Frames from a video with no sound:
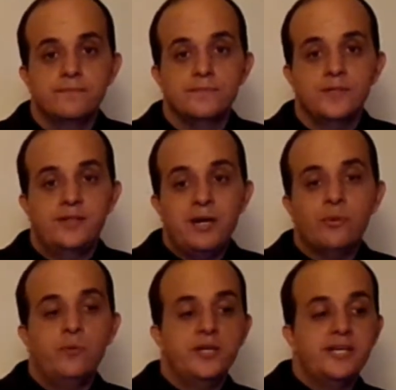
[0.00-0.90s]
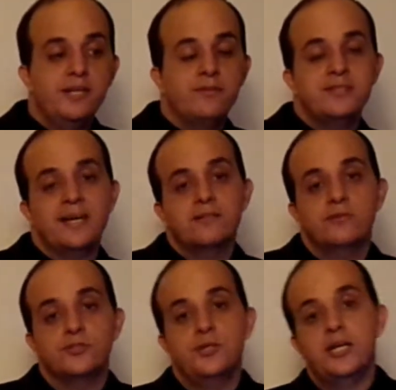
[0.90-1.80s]
That way we could give the tactical
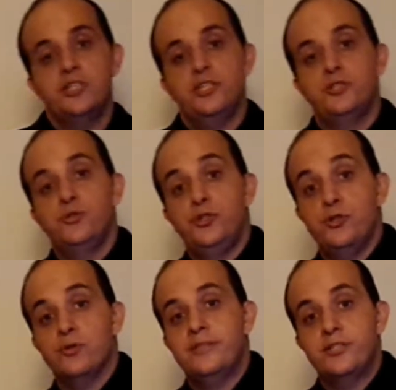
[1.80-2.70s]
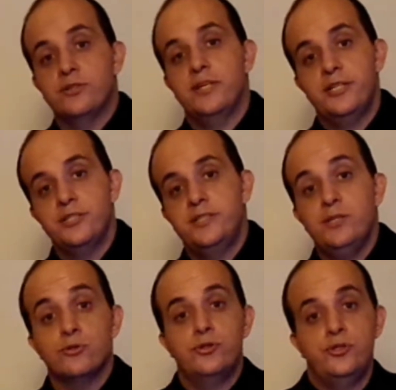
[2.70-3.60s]
strategy to your digital agency, or
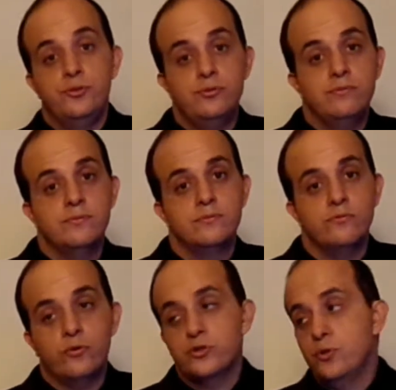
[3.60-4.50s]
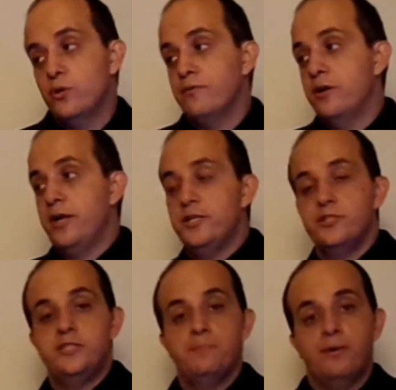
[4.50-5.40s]
to you, or to one of our
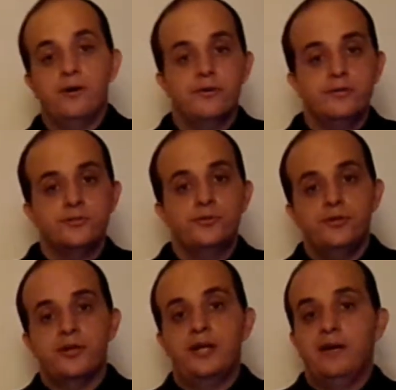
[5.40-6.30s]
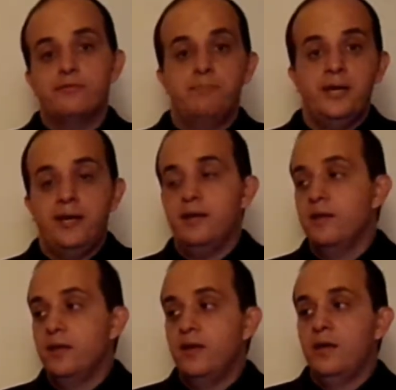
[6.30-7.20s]
agency partners who you're going to have to pay,
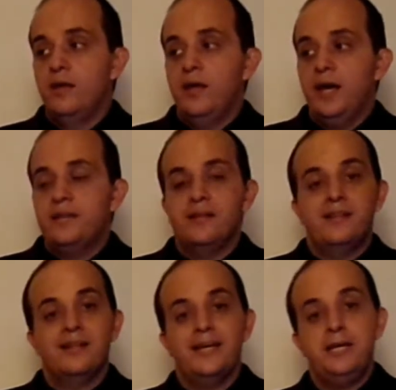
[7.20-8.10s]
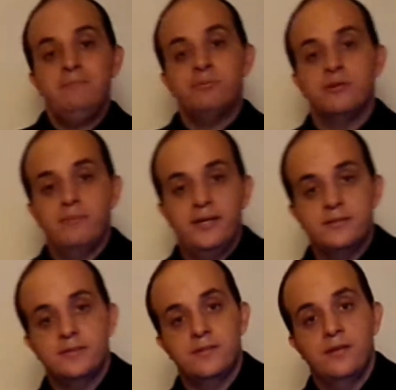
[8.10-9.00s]
and then they'll implement
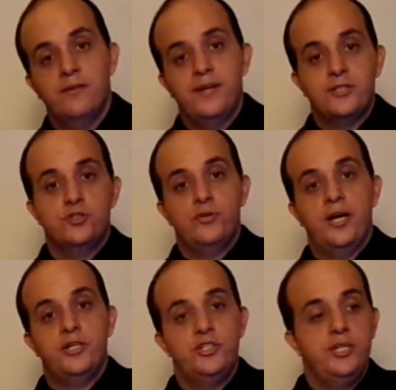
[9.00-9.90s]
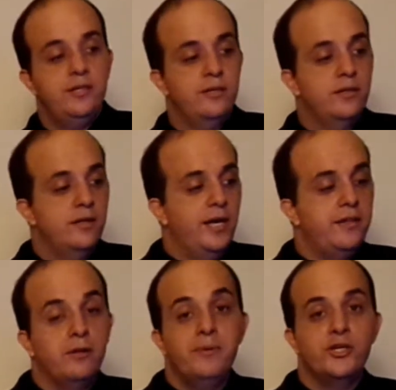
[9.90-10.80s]
that strategy, and
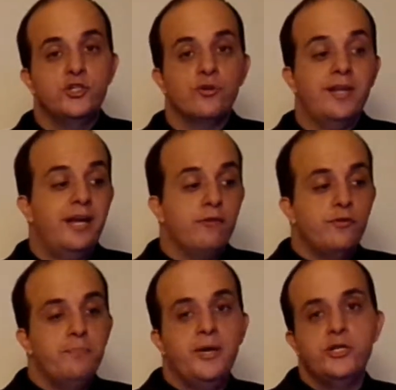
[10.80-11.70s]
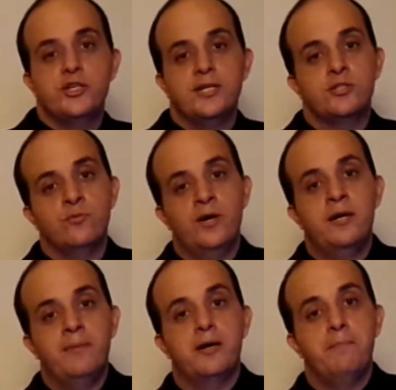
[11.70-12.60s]
they'll make sure that every page gets the right
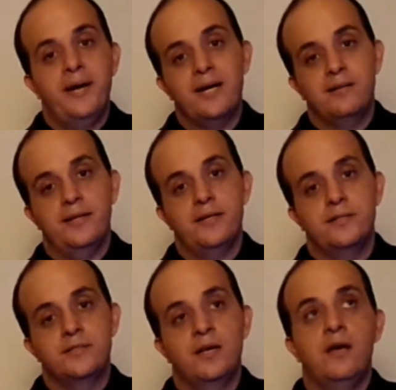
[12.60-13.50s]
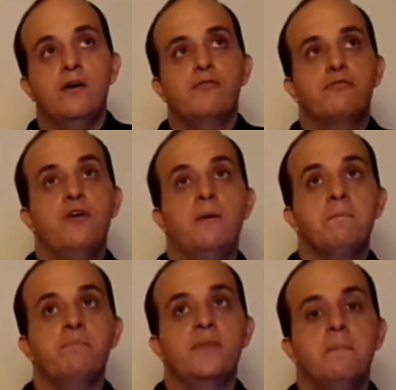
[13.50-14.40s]
amount of backlinks from
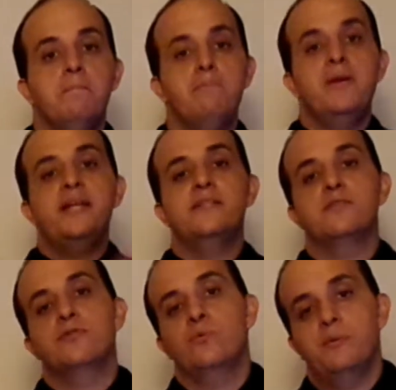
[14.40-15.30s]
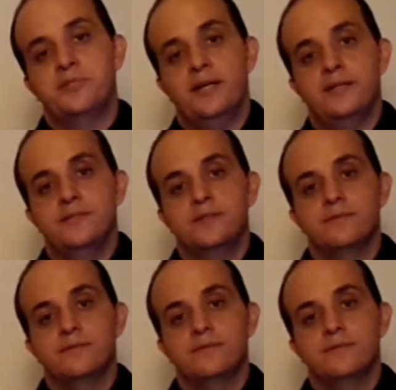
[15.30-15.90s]
many different websites.